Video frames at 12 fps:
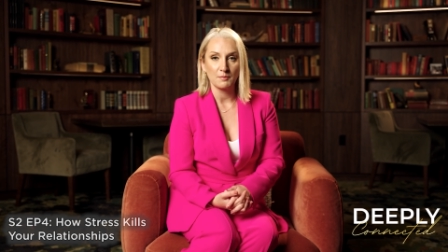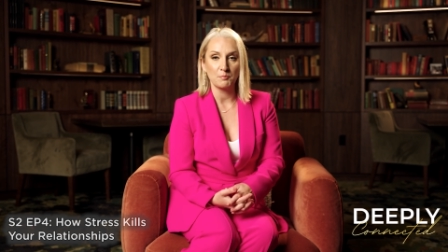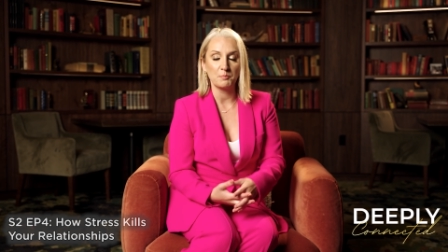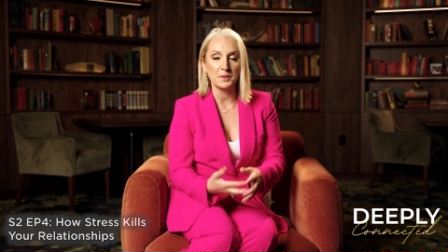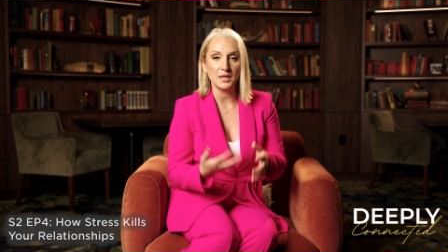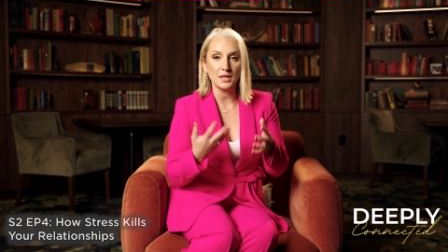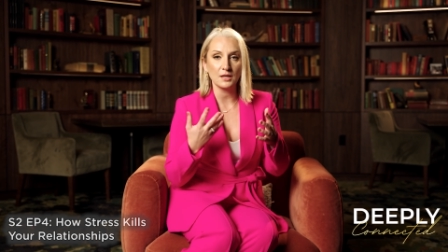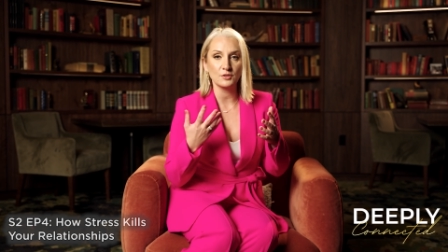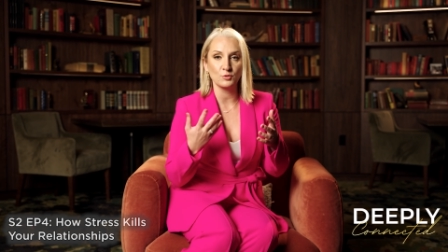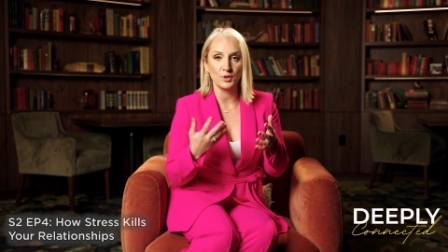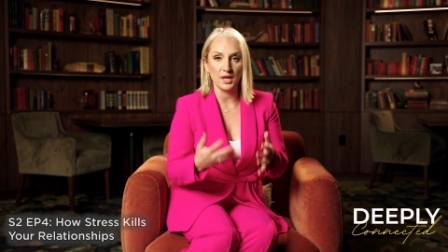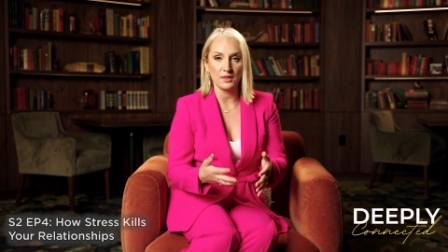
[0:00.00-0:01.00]
Being
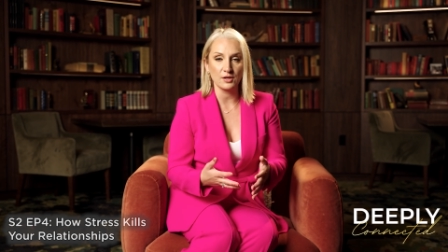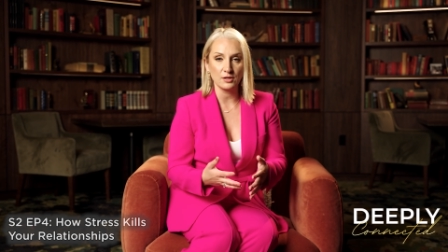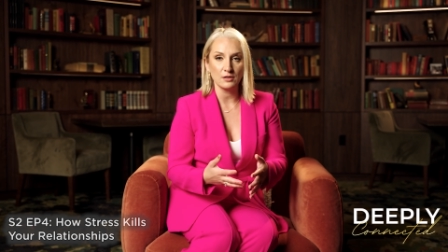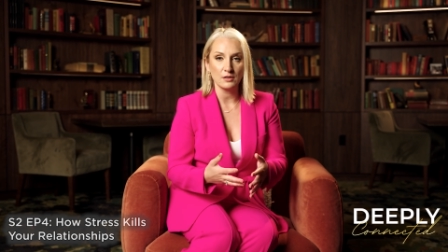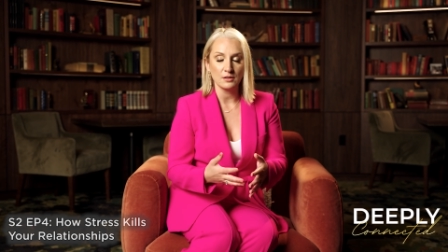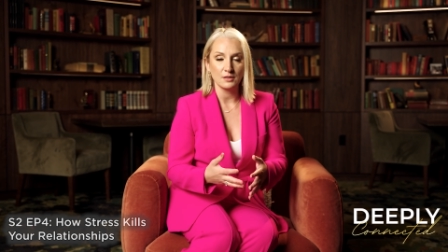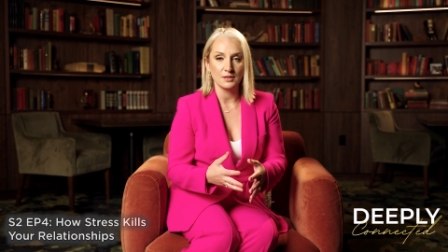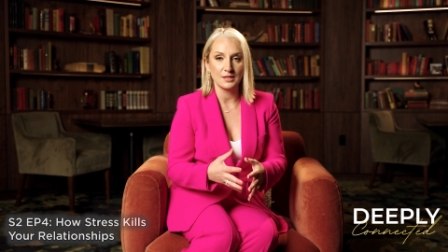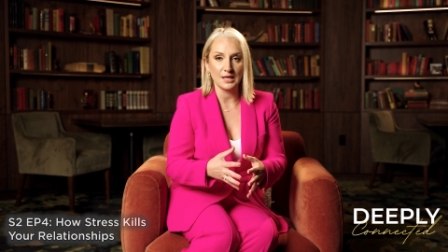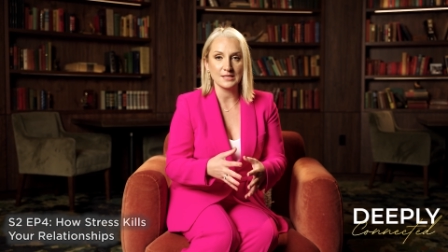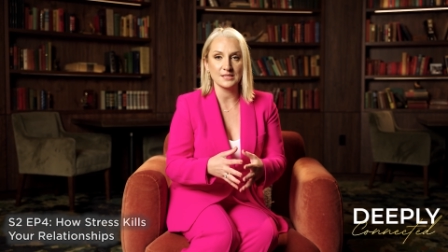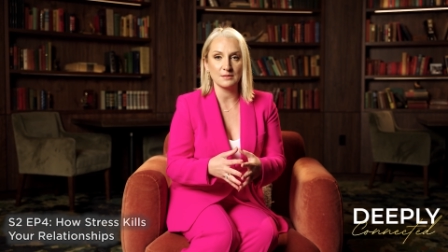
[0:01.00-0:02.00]
together
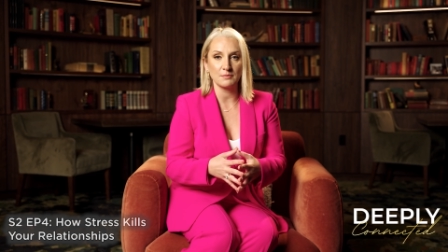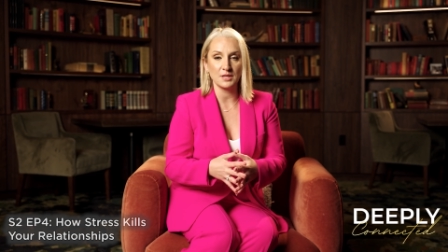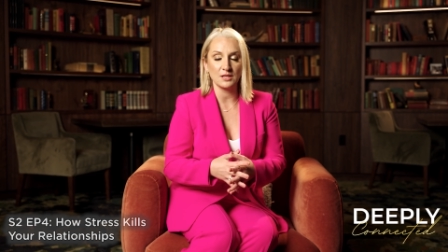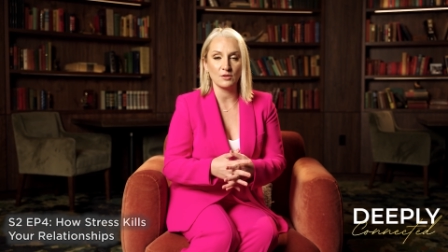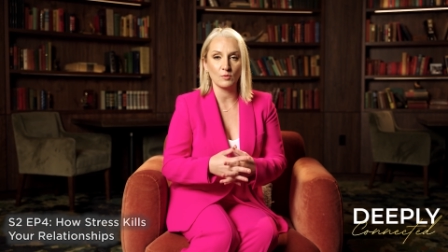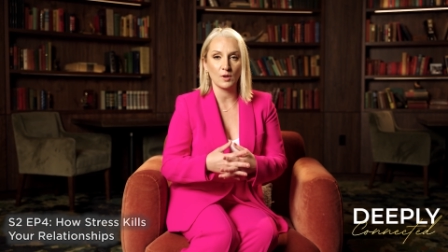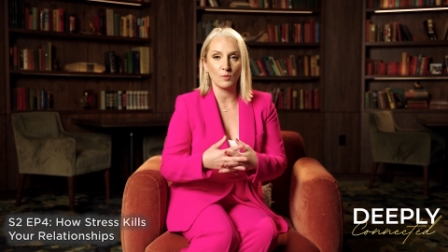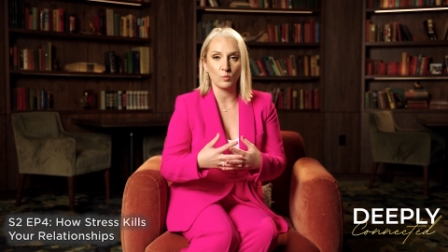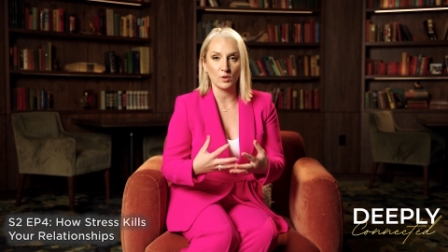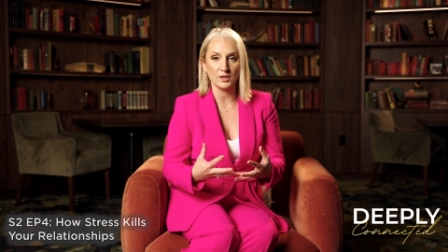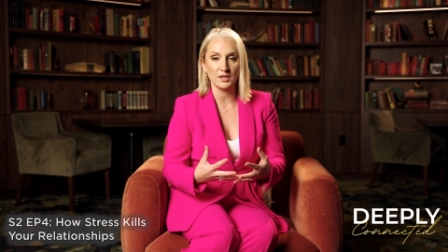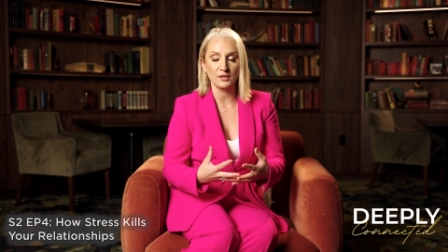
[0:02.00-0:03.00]
doesn't mean you are
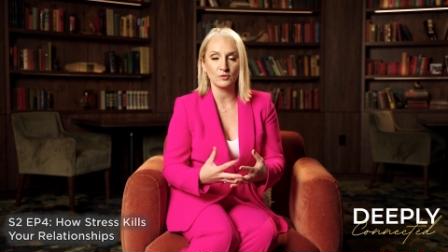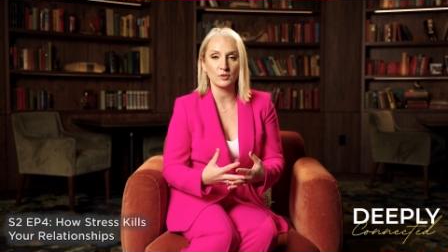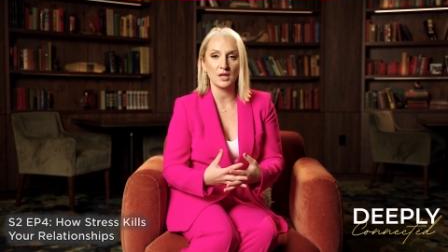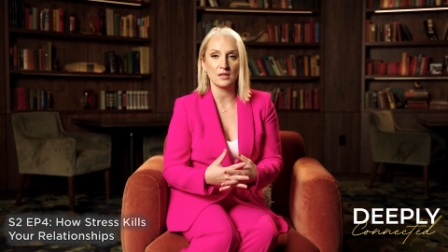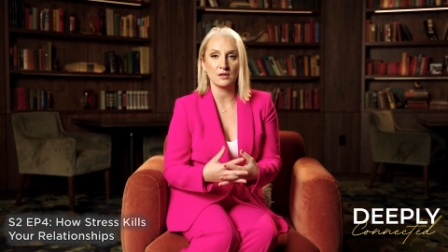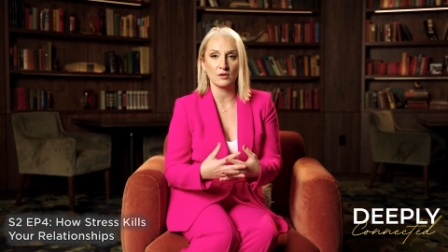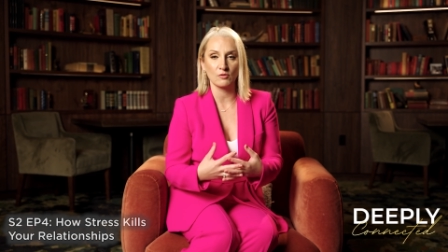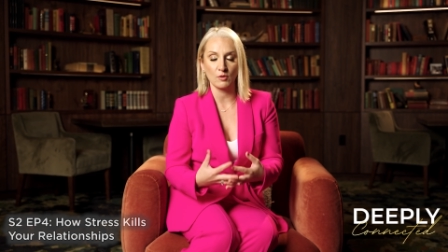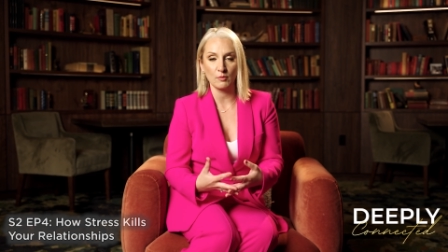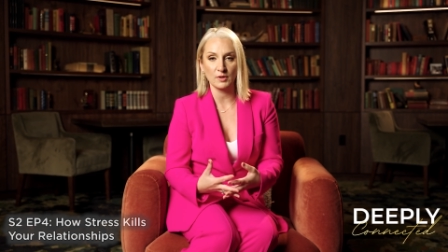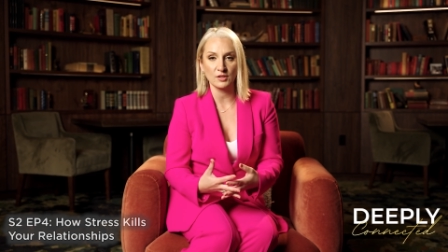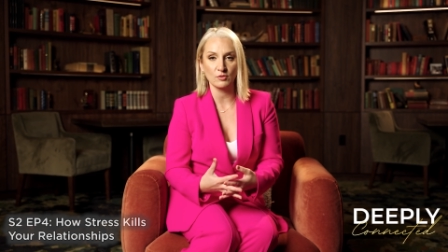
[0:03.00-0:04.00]
working together,
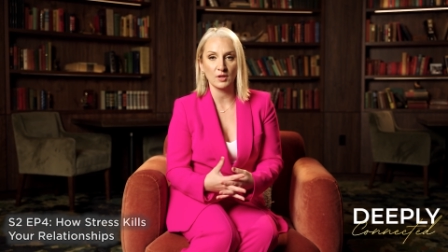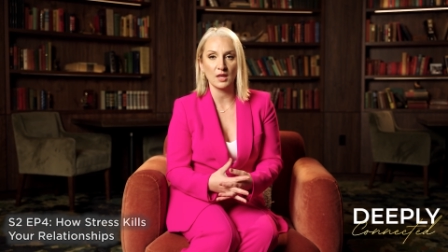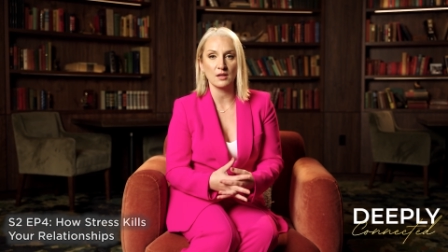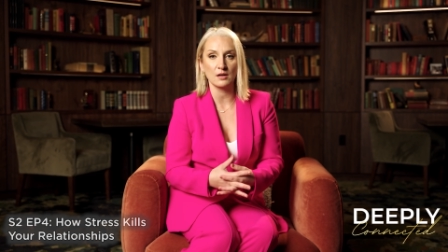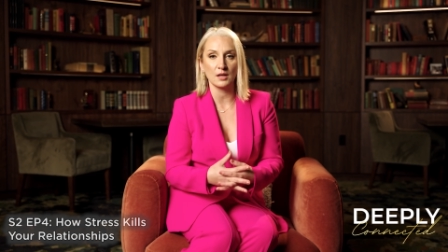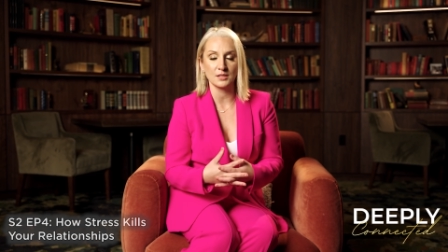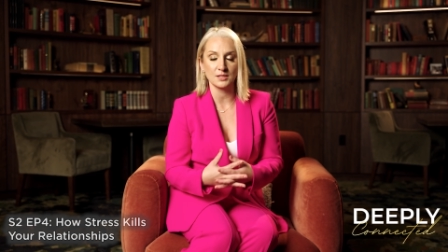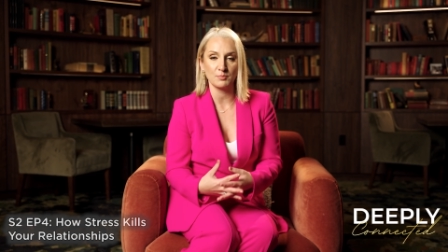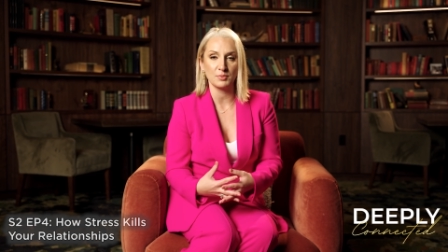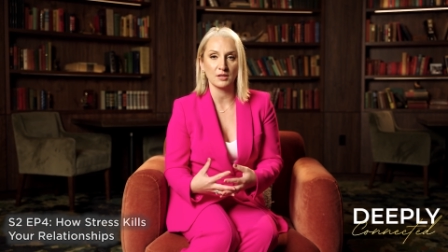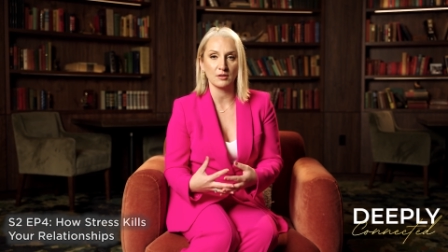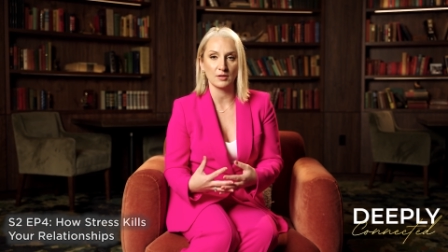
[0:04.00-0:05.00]
growing together, and
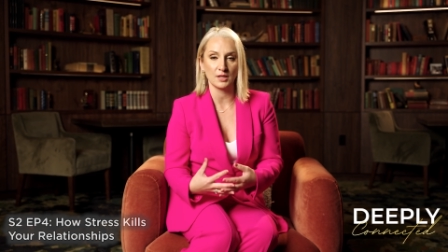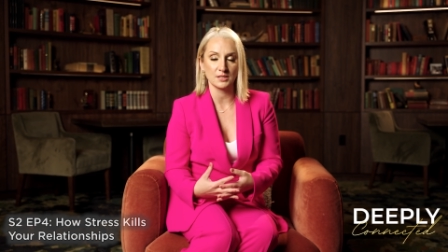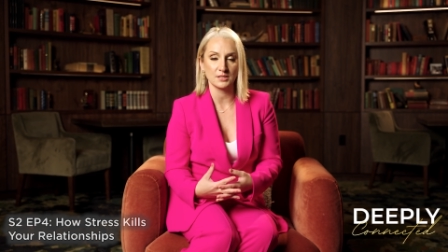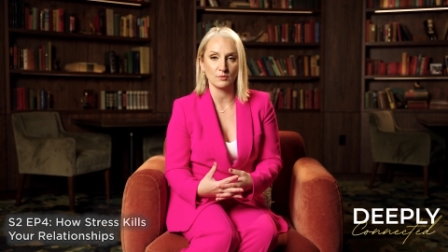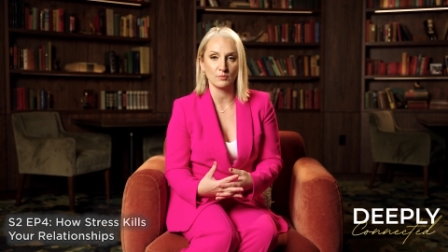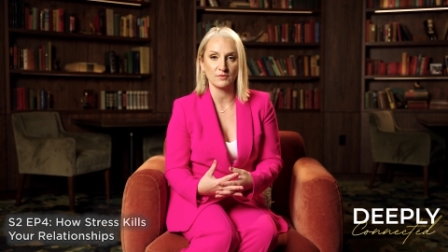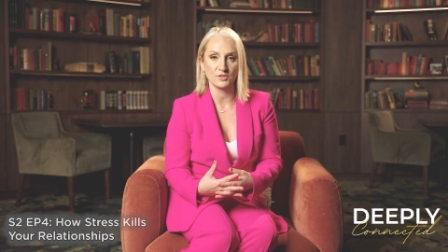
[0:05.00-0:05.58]
deeply connecting with